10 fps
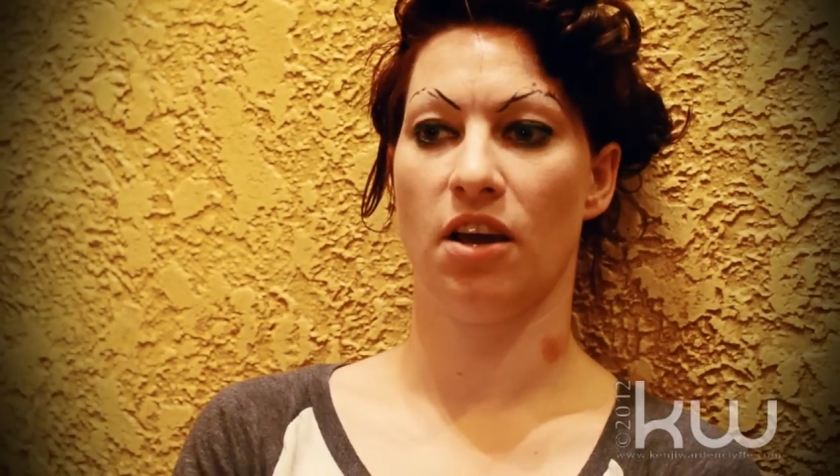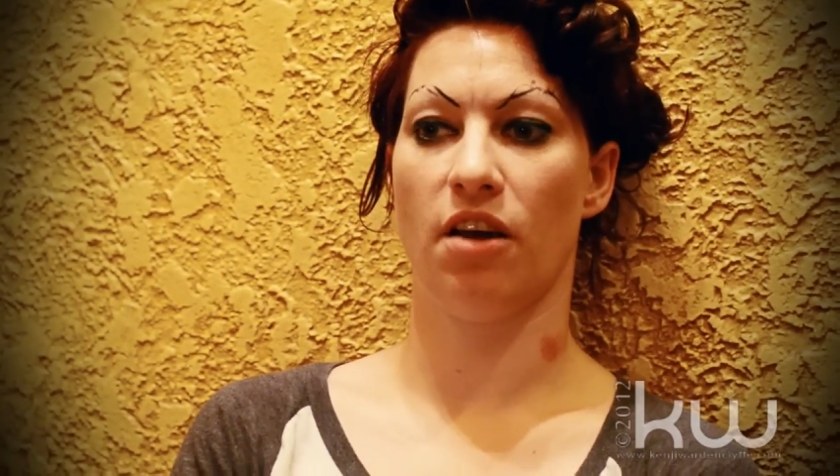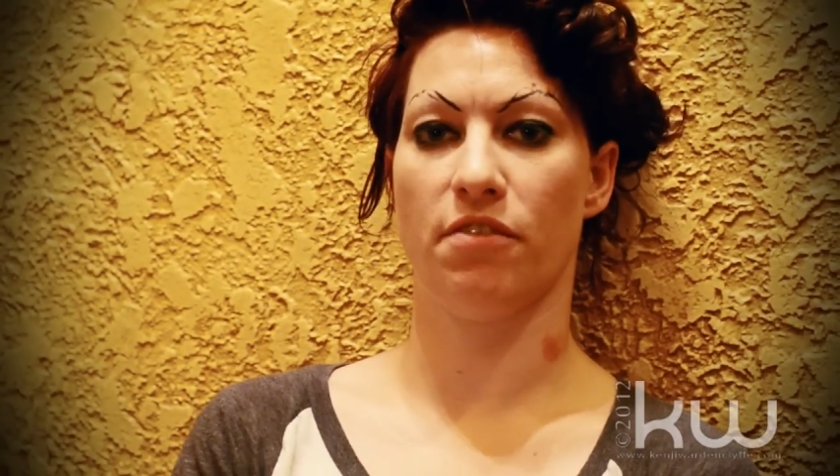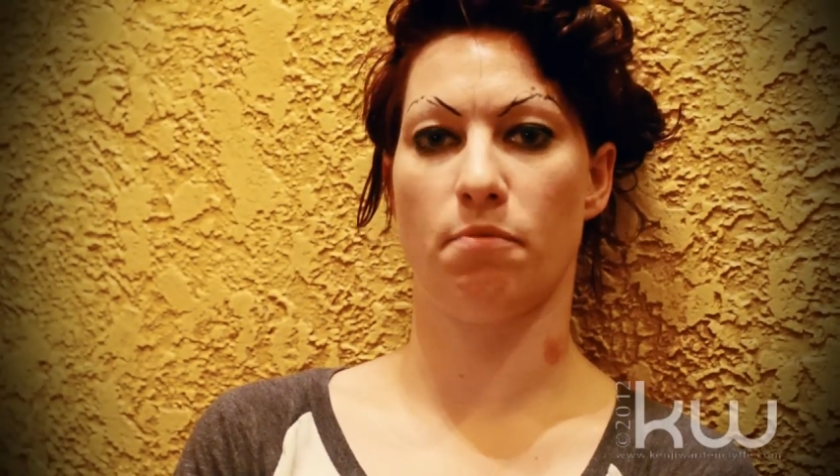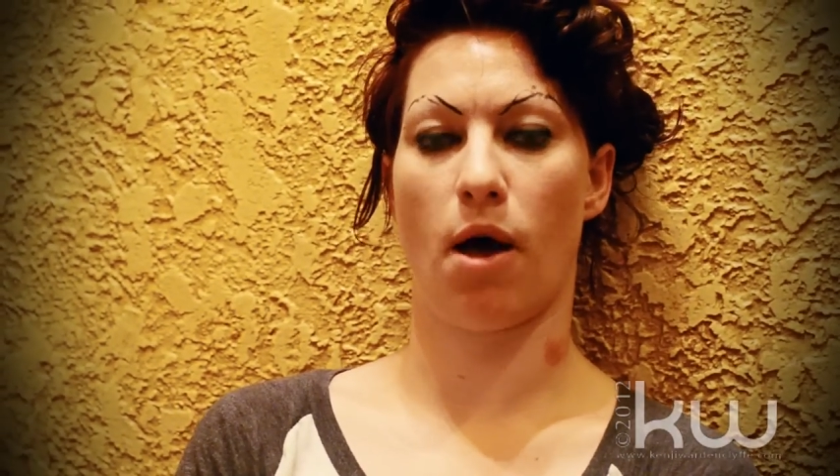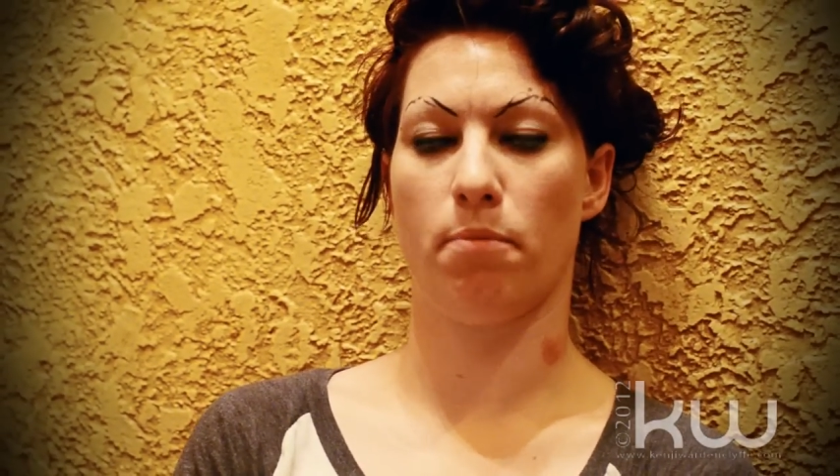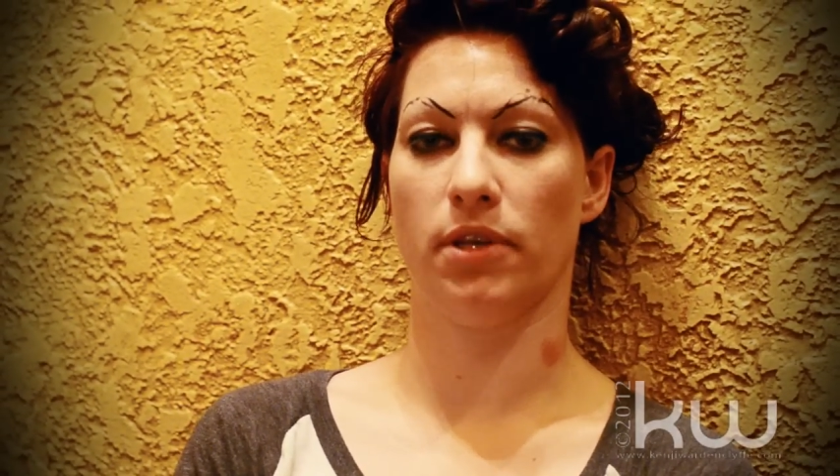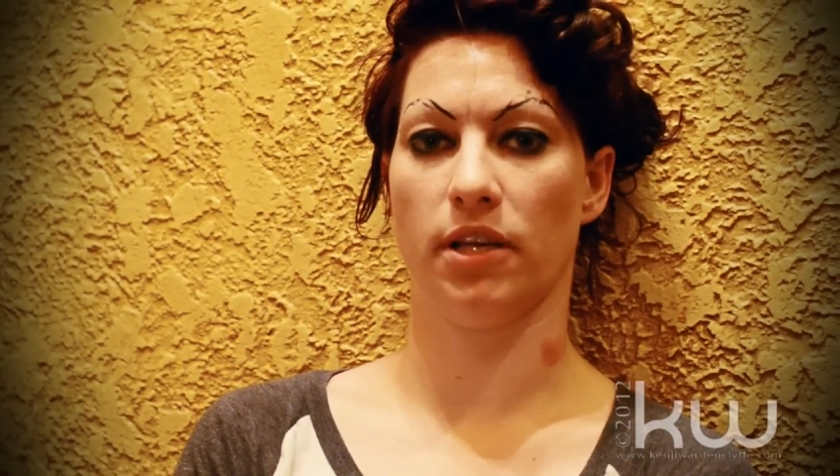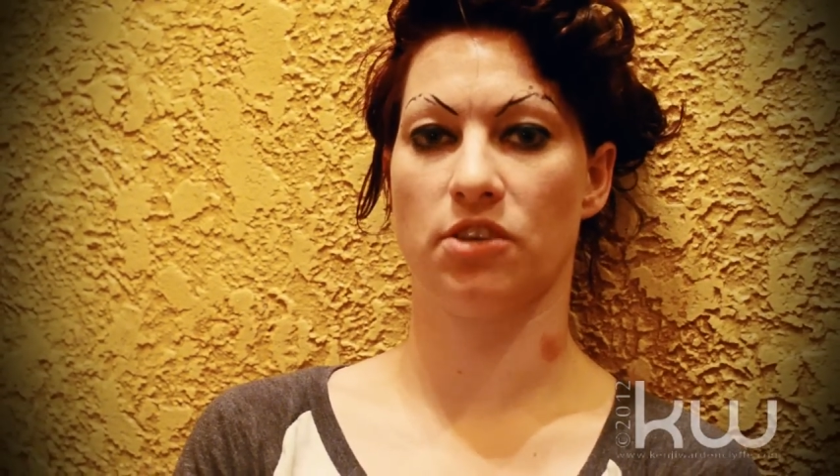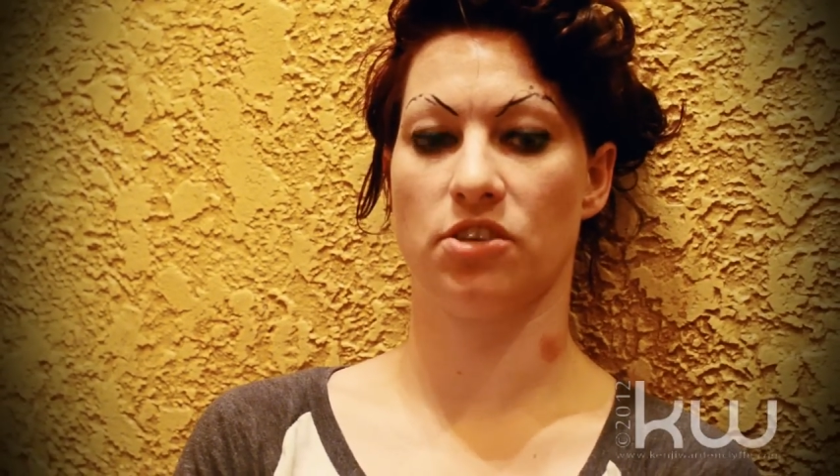of the
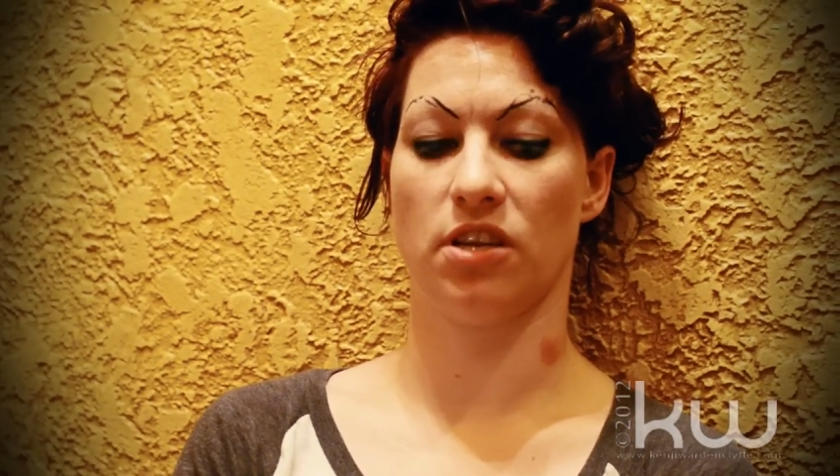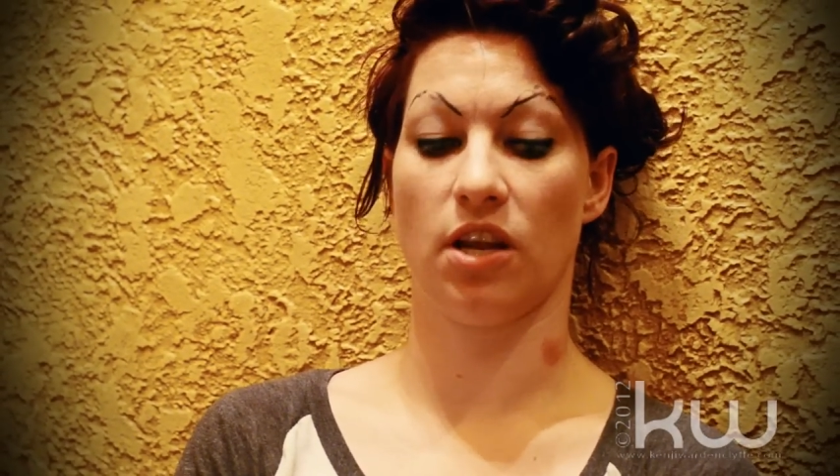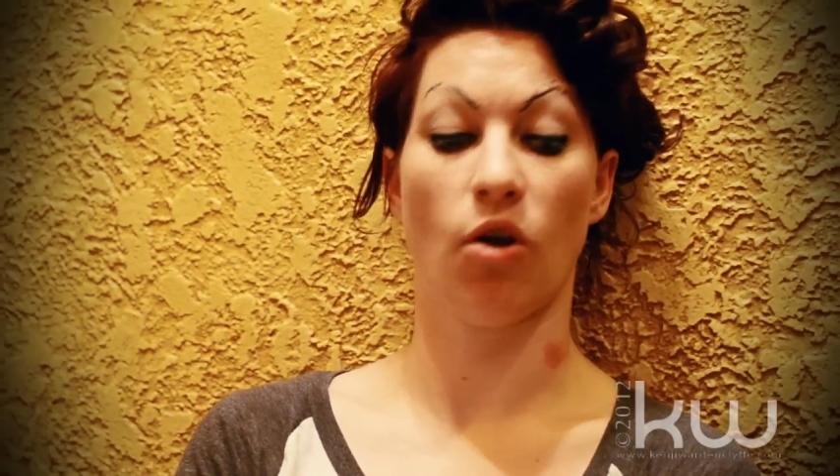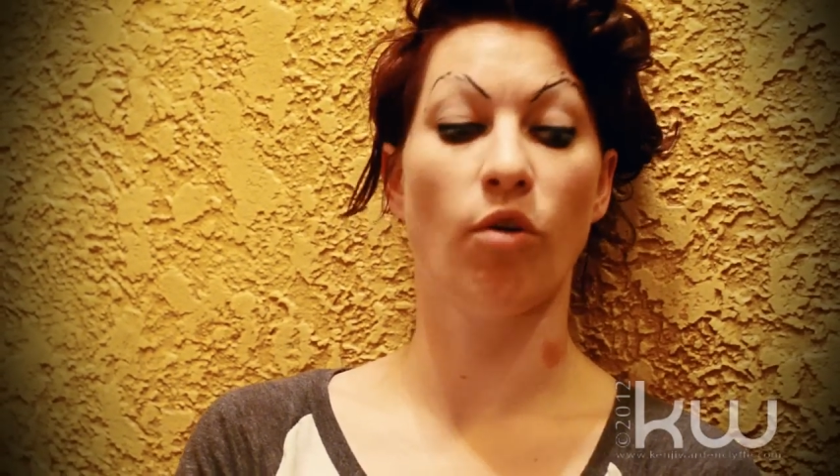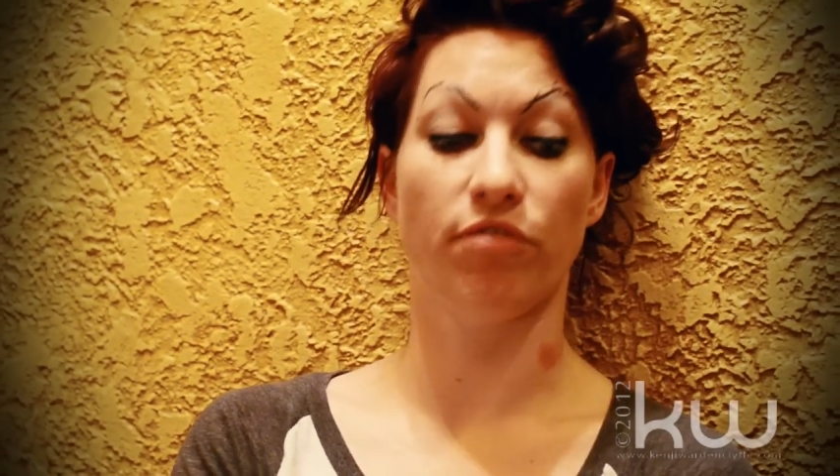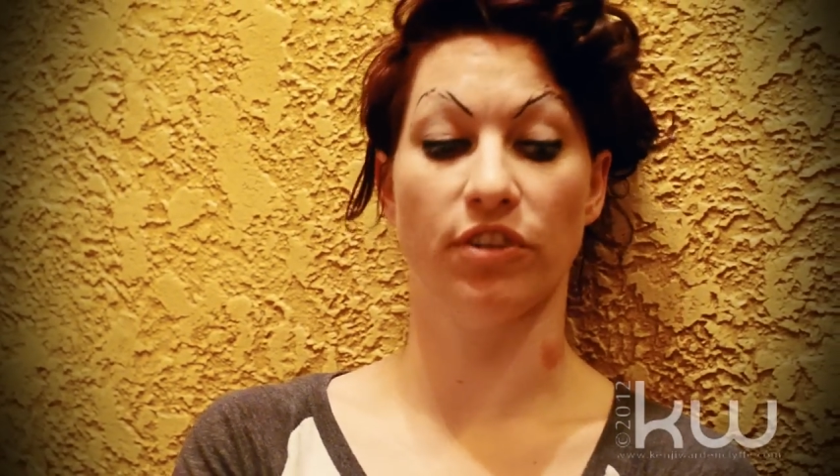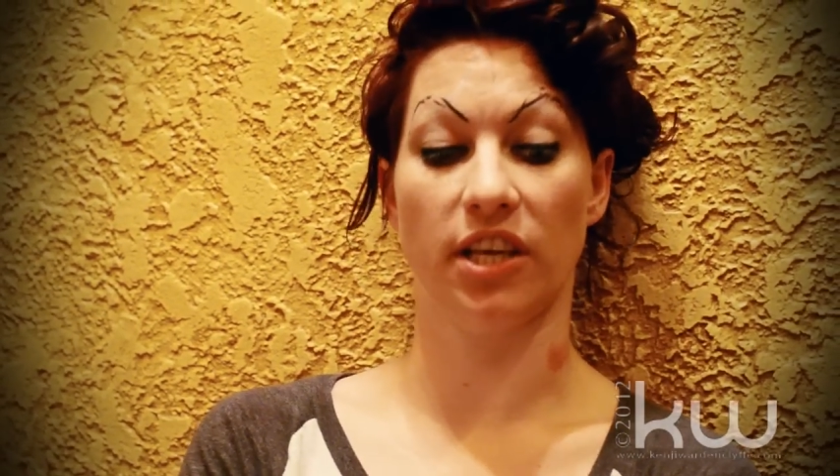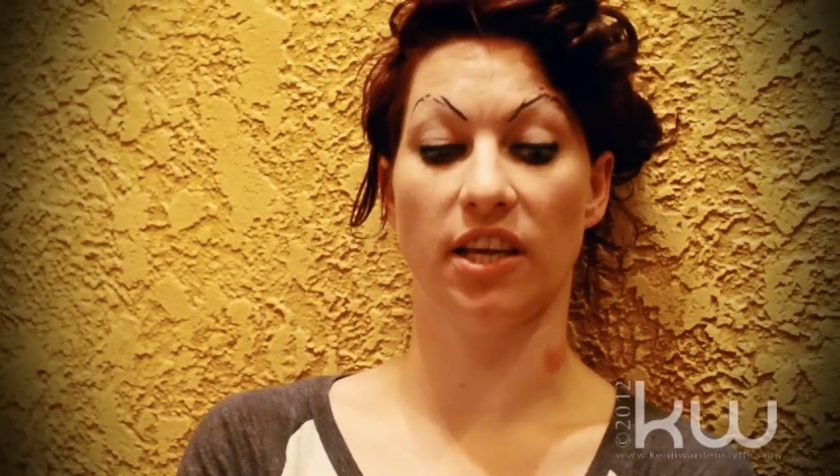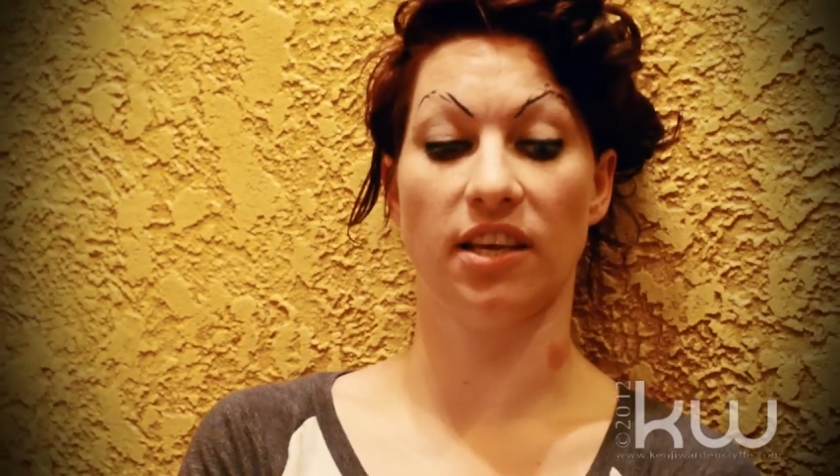population, and hopefully a